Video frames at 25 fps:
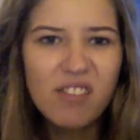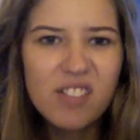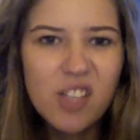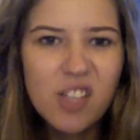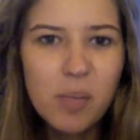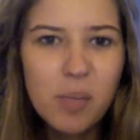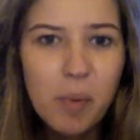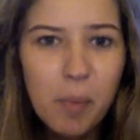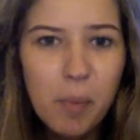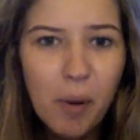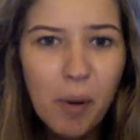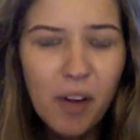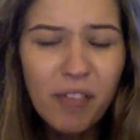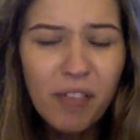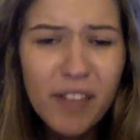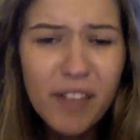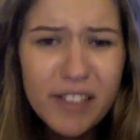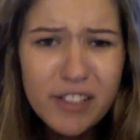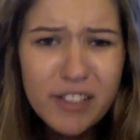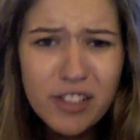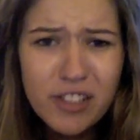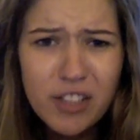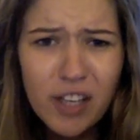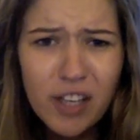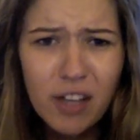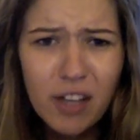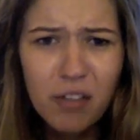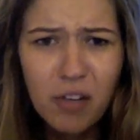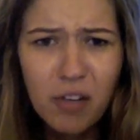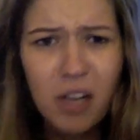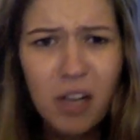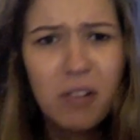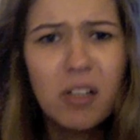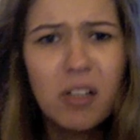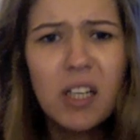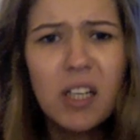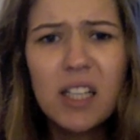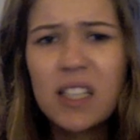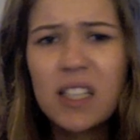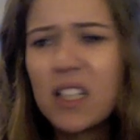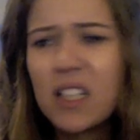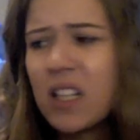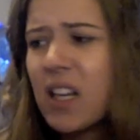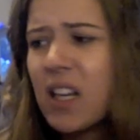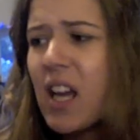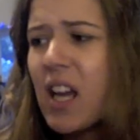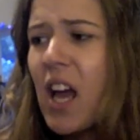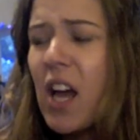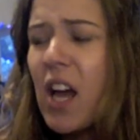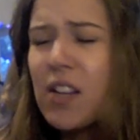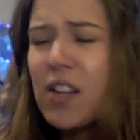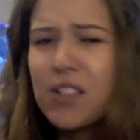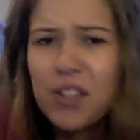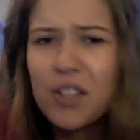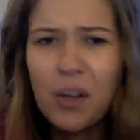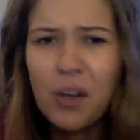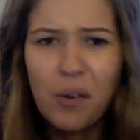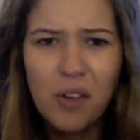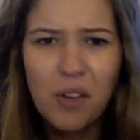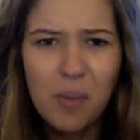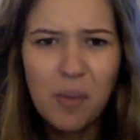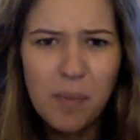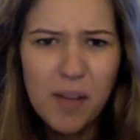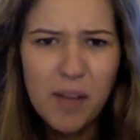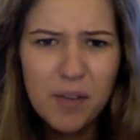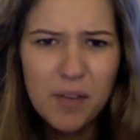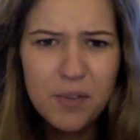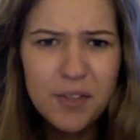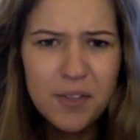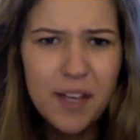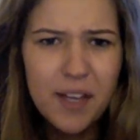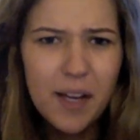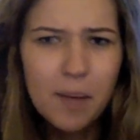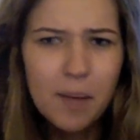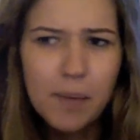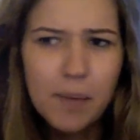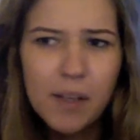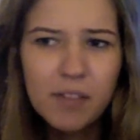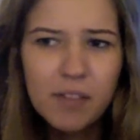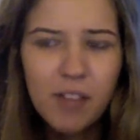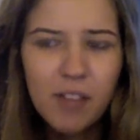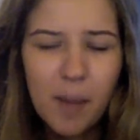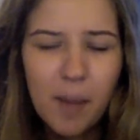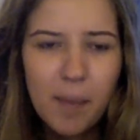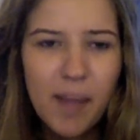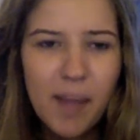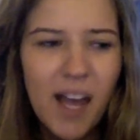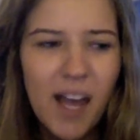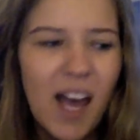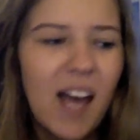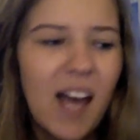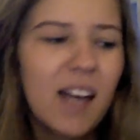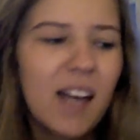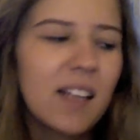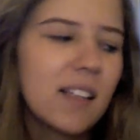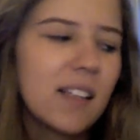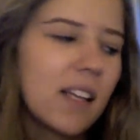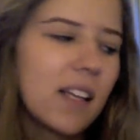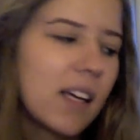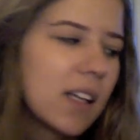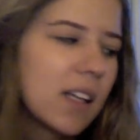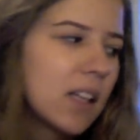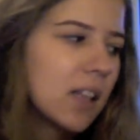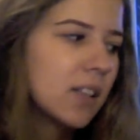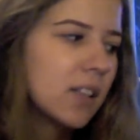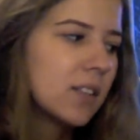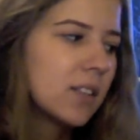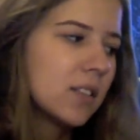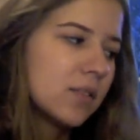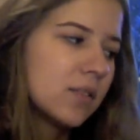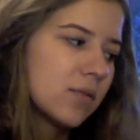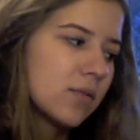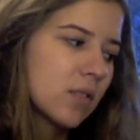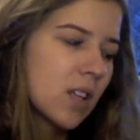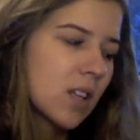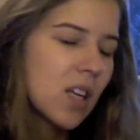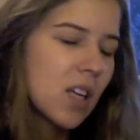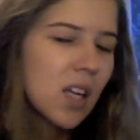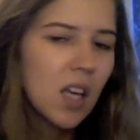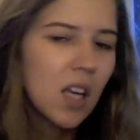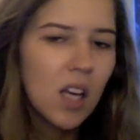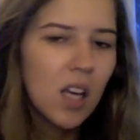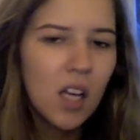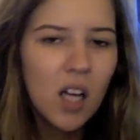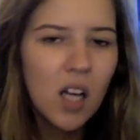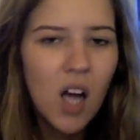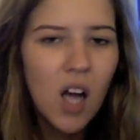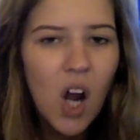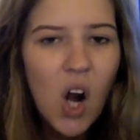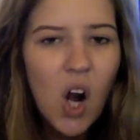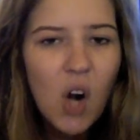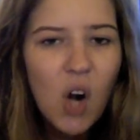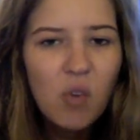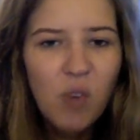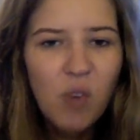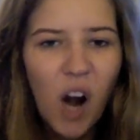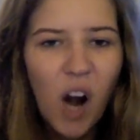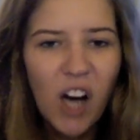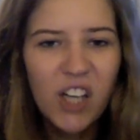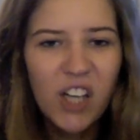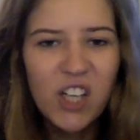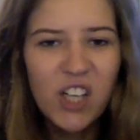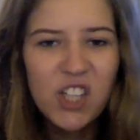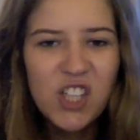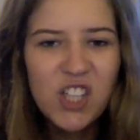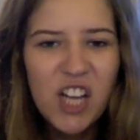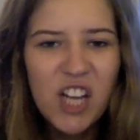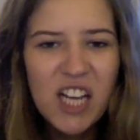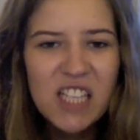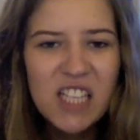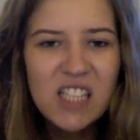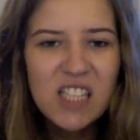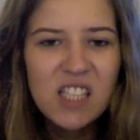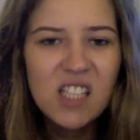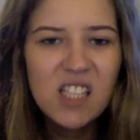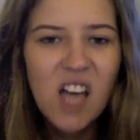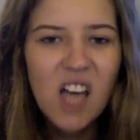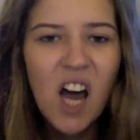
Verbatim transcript: So it'd be perfect just like throw on to go to the beach with like a big floppy hat and like rocker shades.